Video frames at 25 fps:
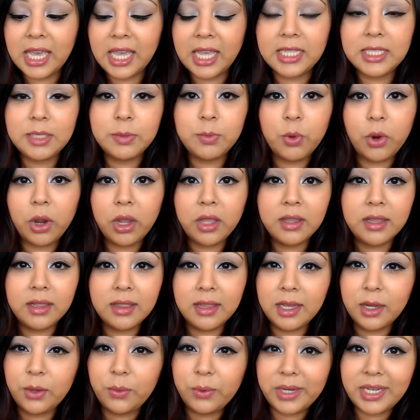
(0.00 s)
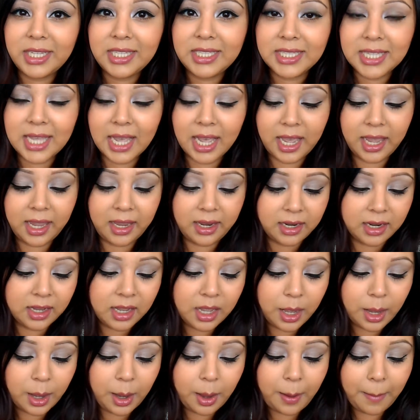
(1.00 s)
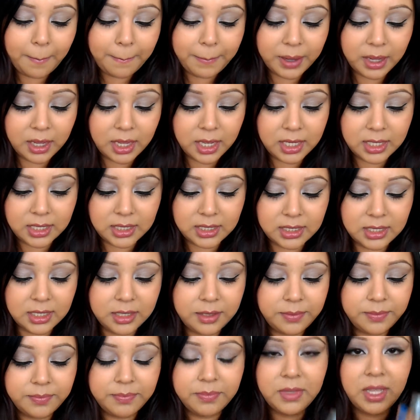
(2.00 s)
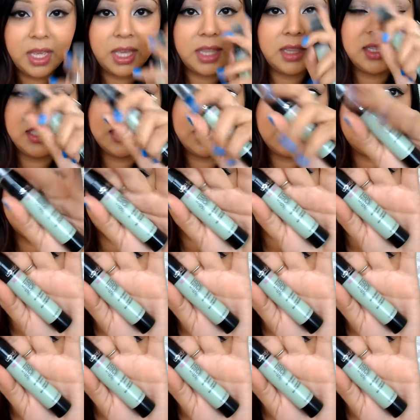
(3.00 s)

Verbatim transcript: It's more on the liquidy side, but yeah, this just